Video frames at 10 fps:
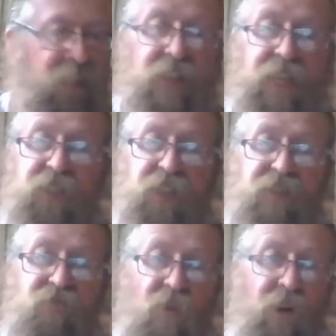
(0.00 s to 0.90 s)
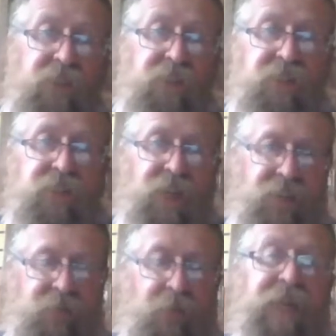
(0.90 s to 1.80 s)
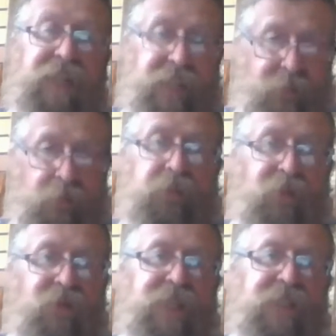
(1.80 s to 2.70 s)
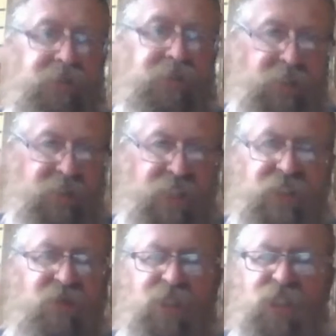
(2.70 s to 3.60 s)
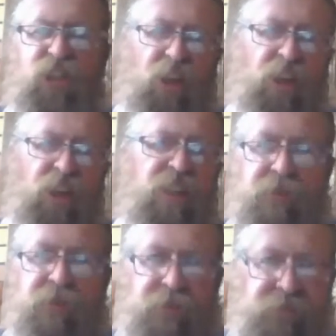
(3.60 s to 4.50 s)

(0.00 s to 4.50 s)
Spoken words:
collecting rocks and started making a building, which they called a church.